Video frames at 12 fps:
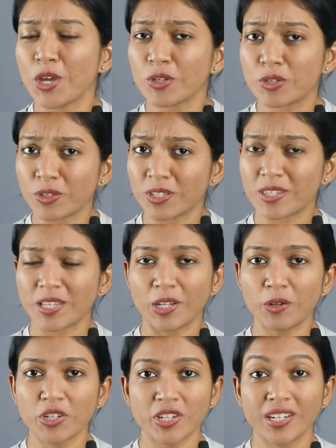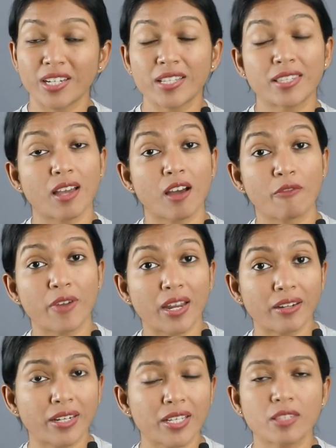So the solution is
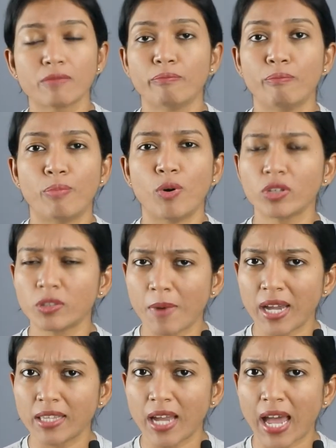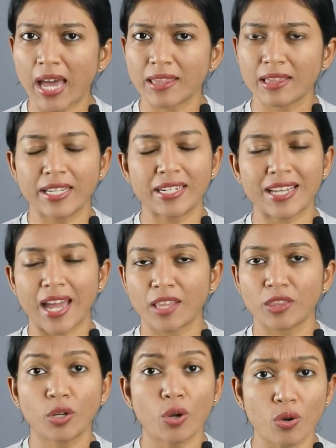awareness both by the athlete
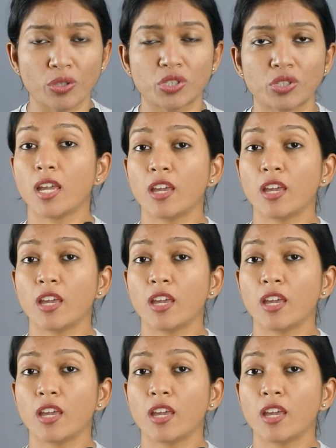and the coach.